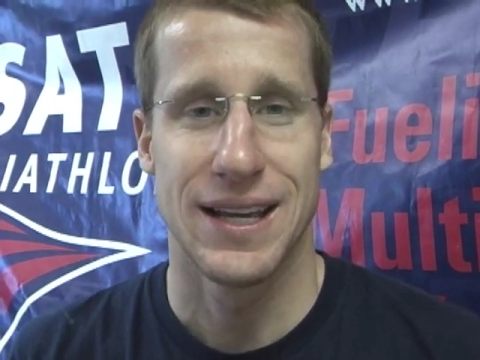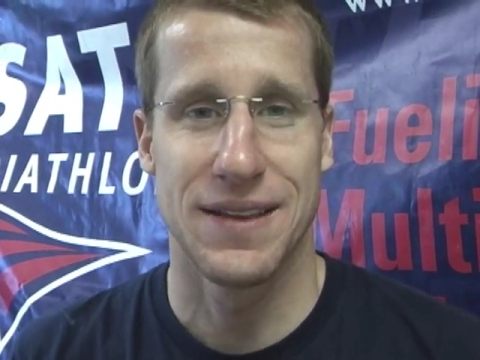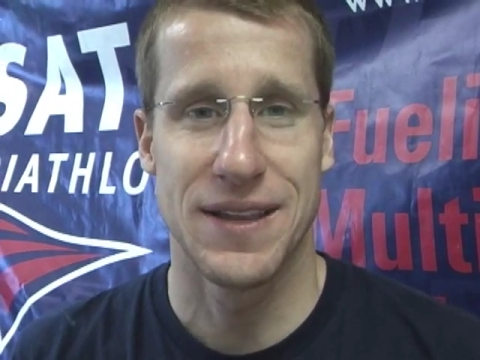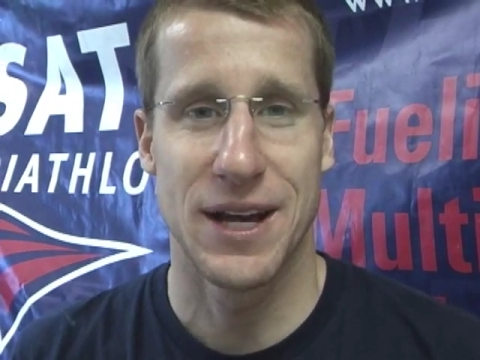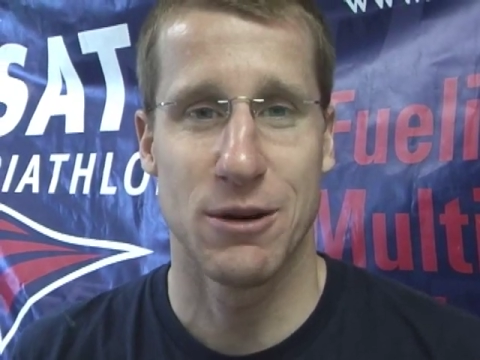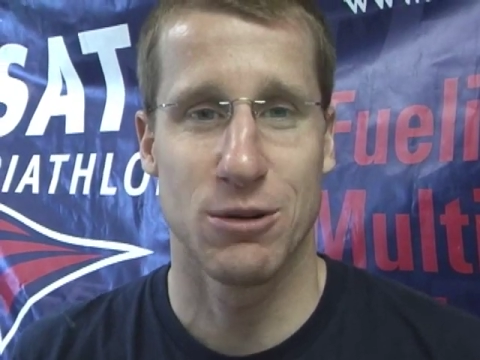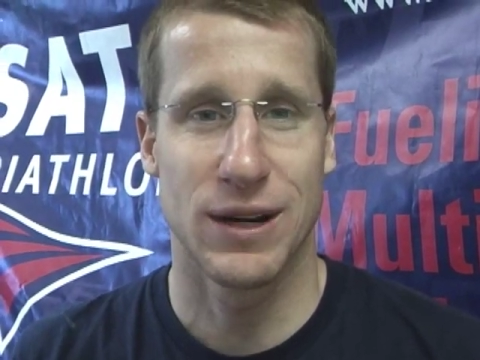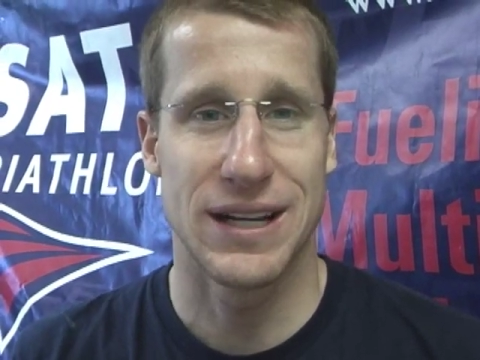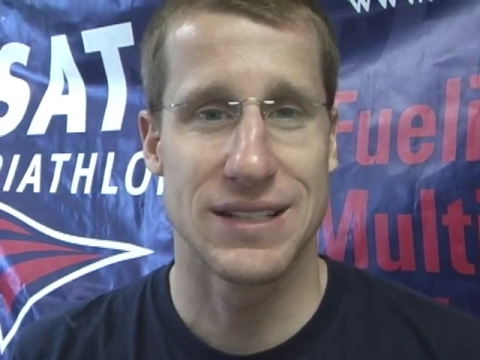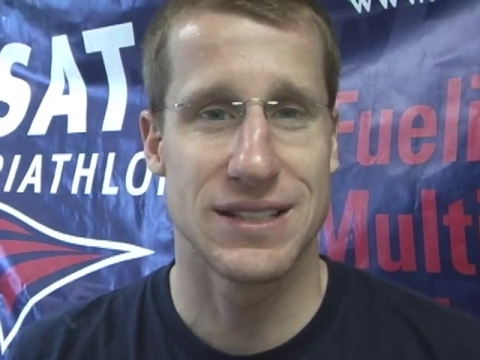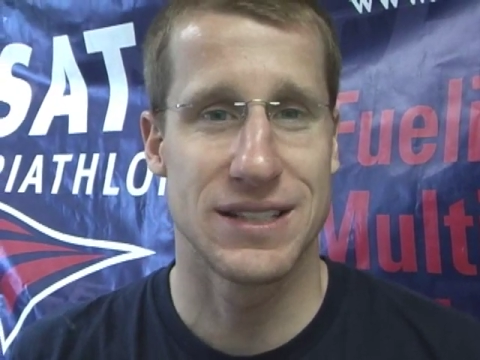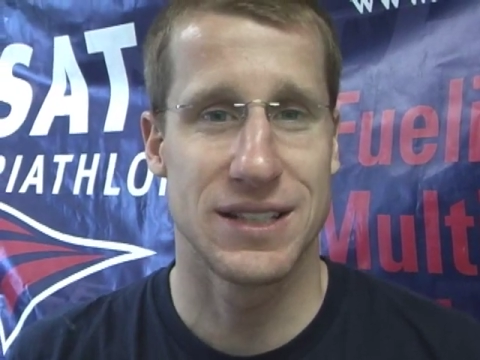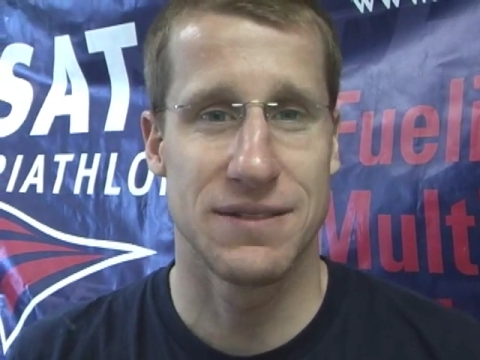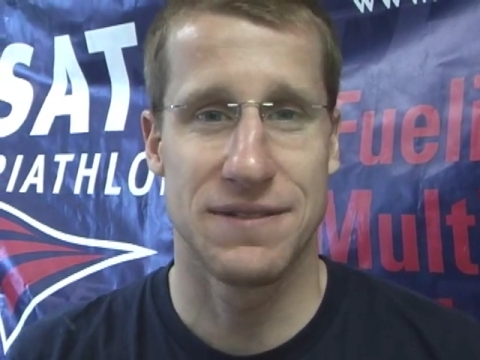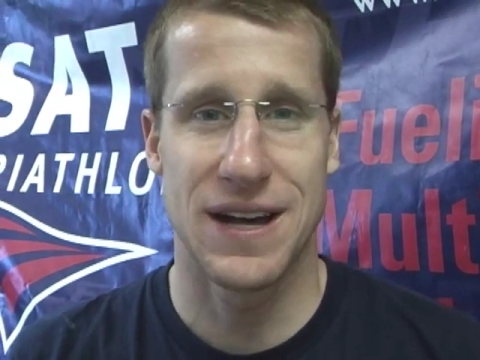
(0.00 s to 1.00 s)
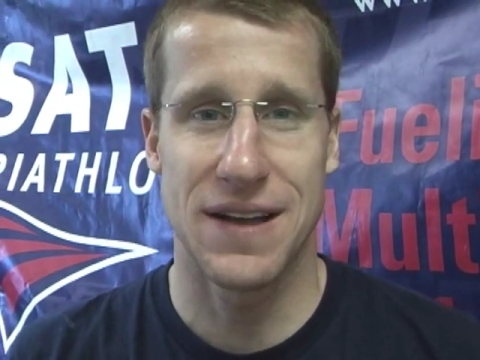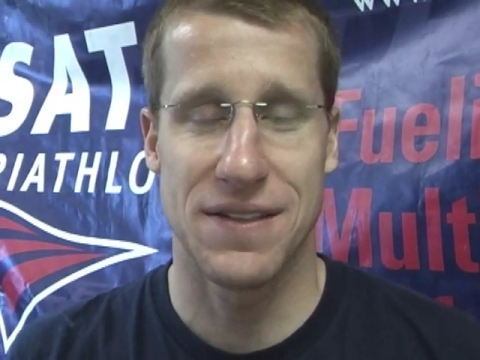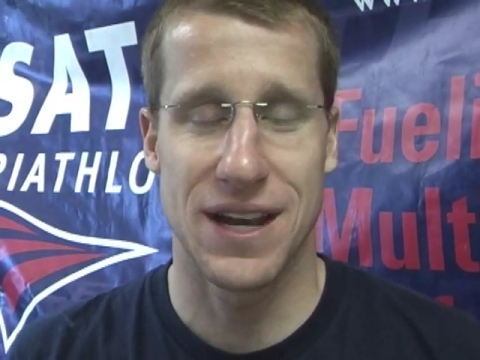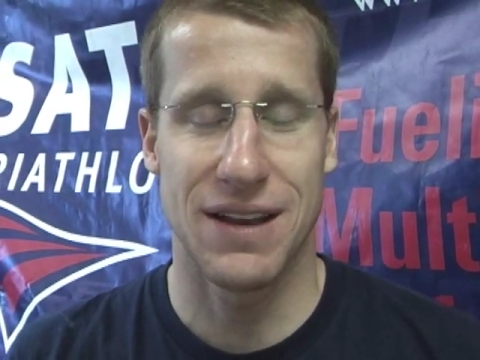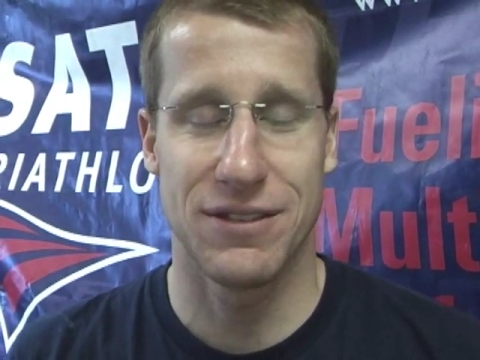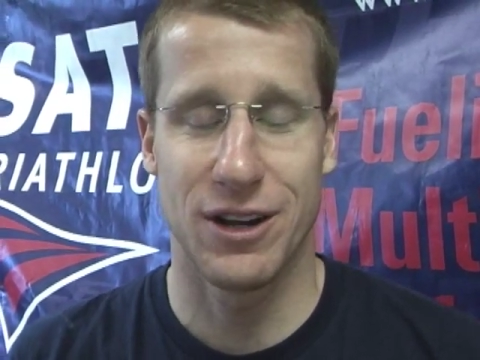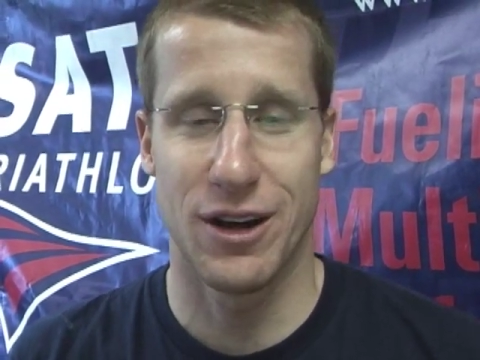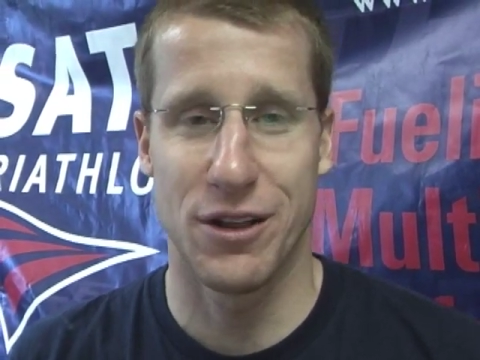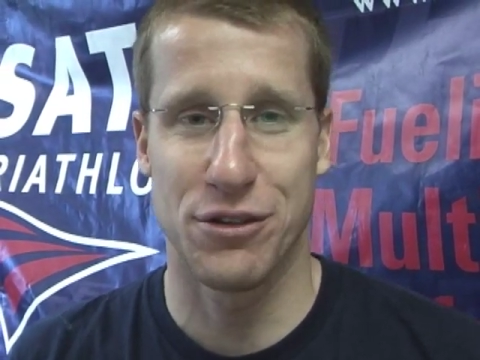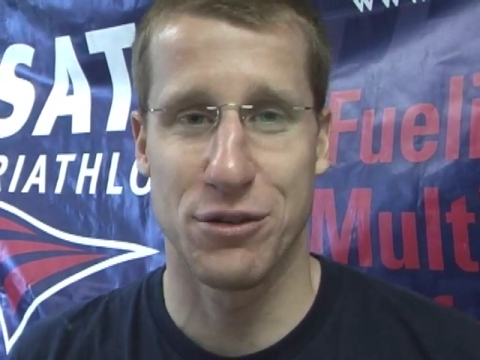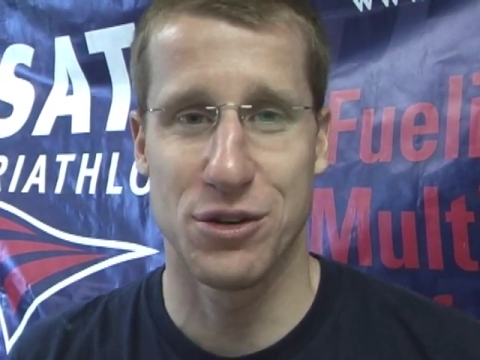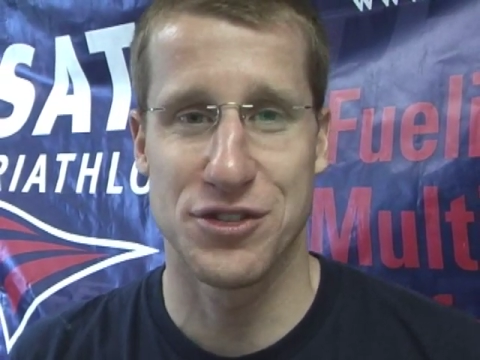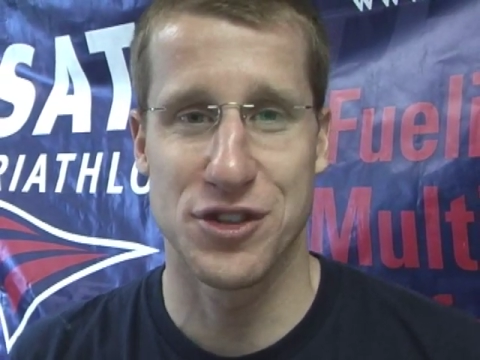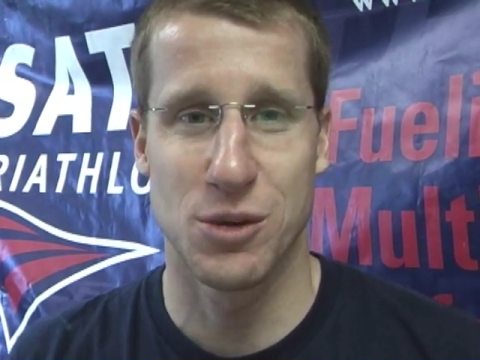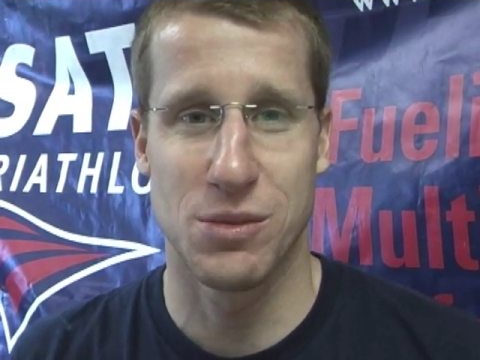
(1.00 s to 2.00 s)
in that race, and the fact that I've gone
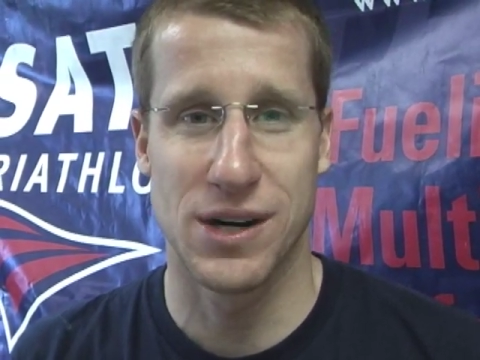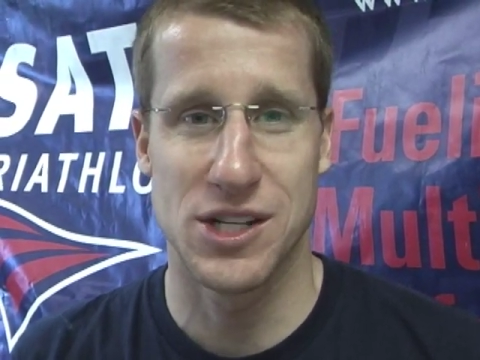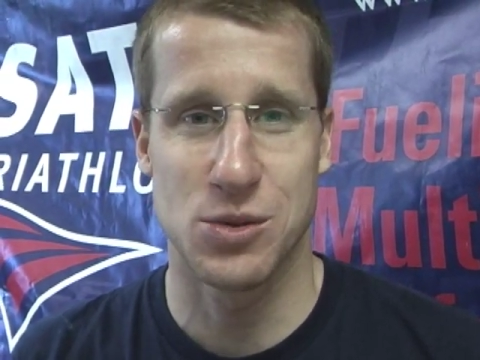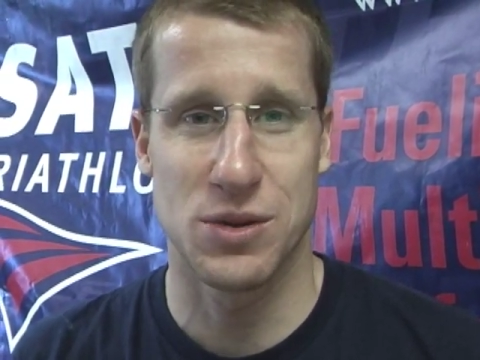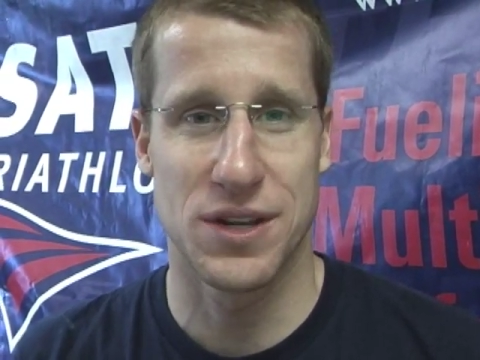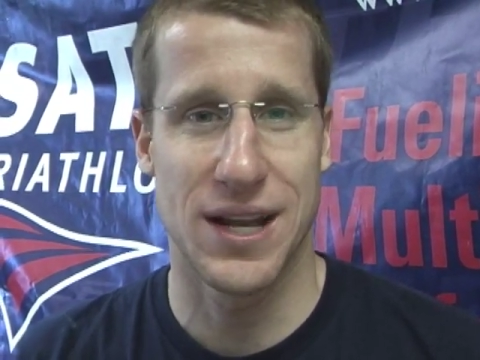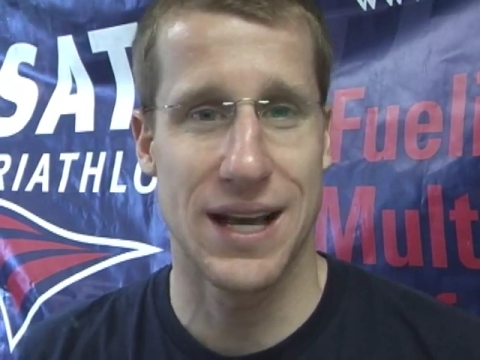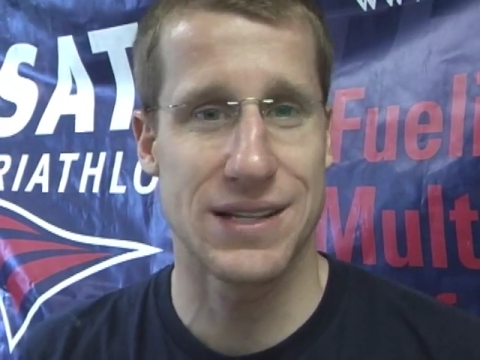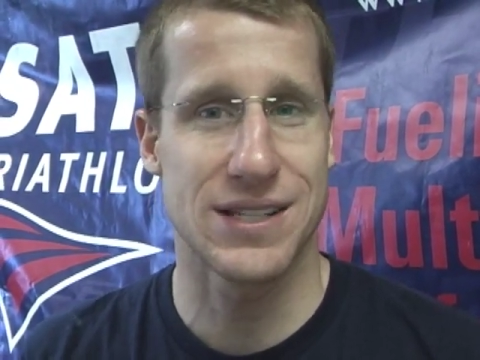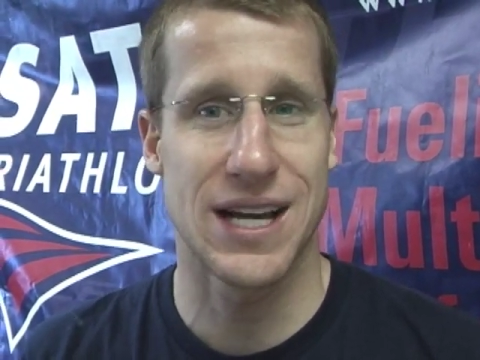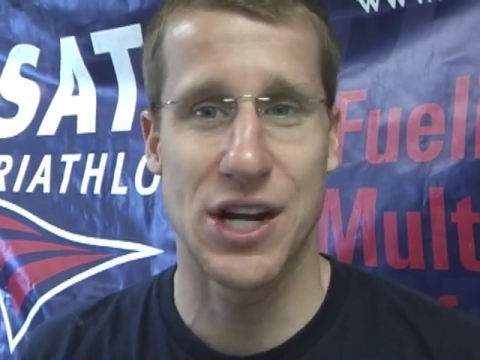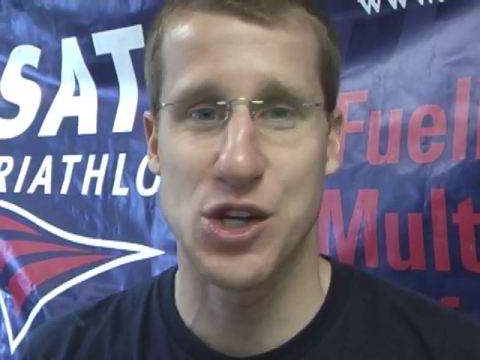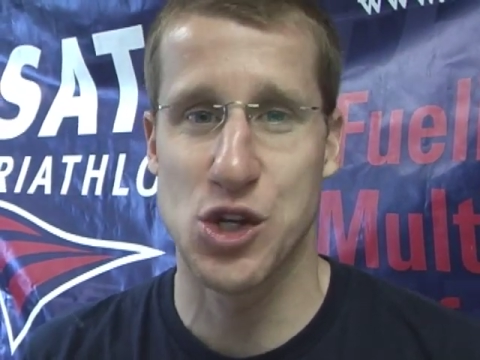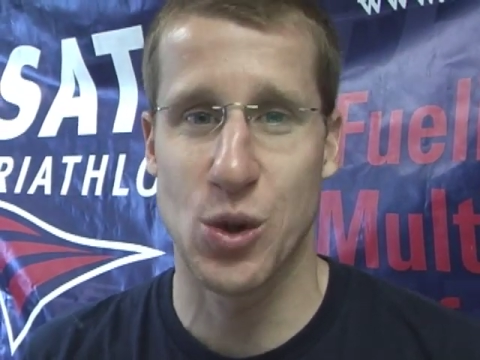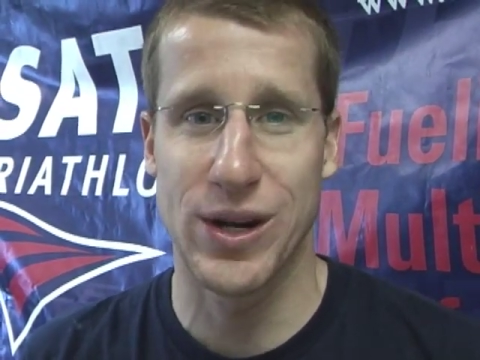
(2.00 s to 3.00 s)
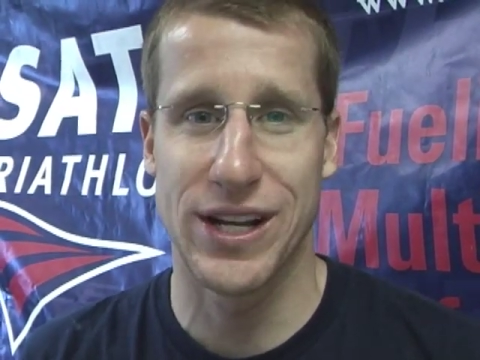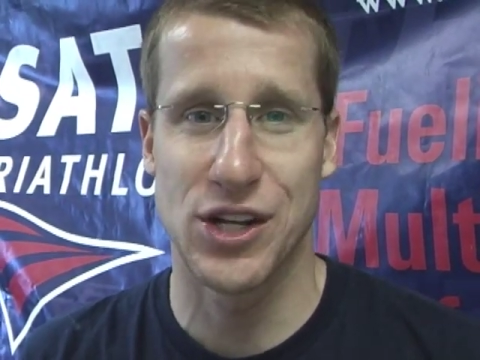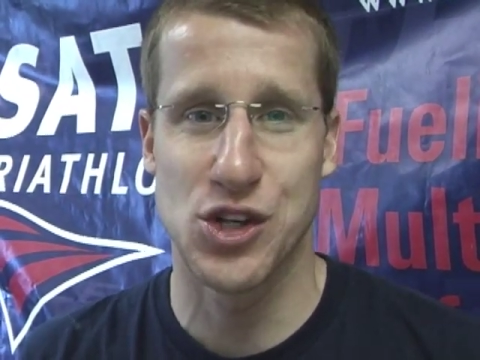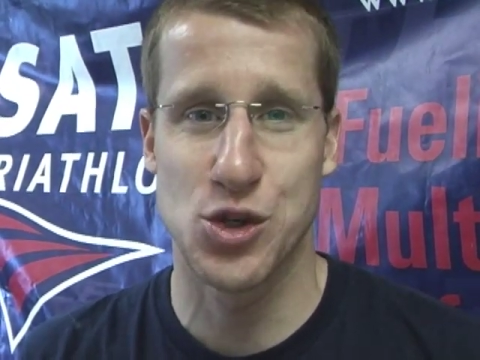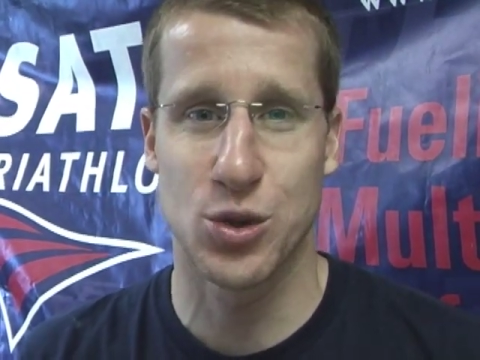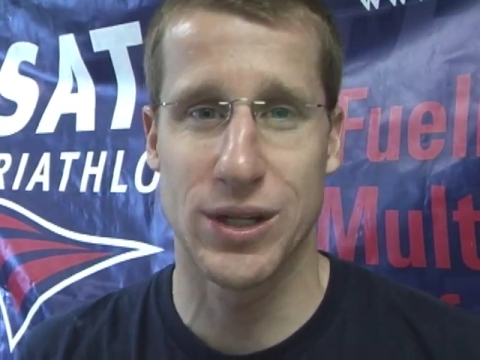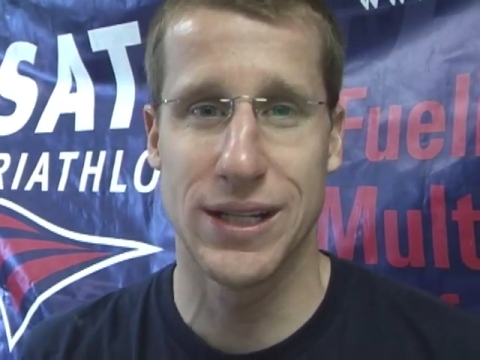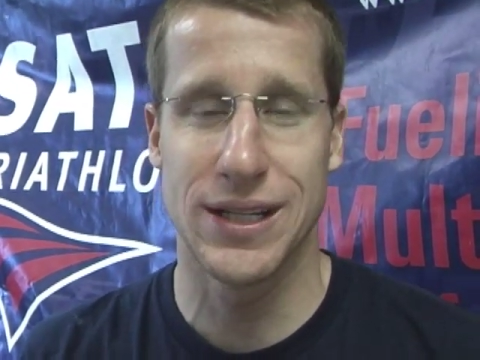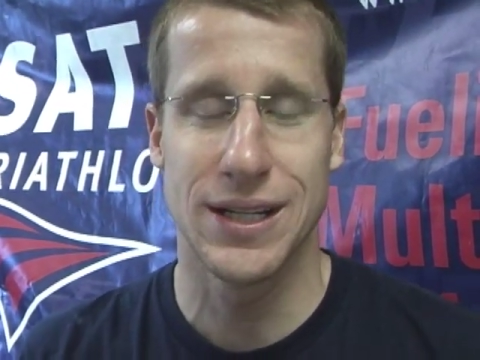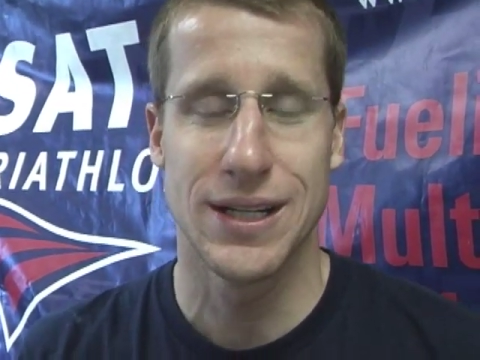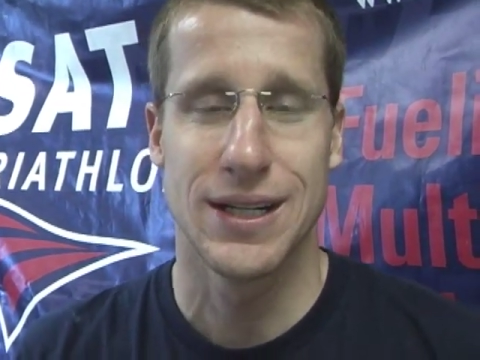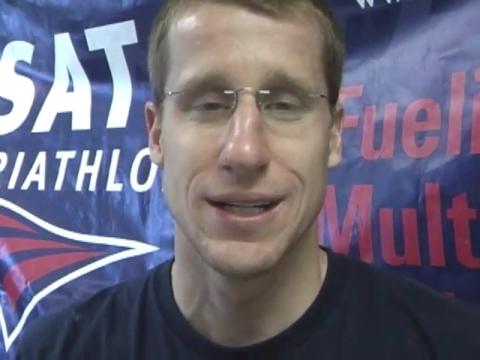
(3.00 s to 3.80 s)
through so much with an SI joint injury,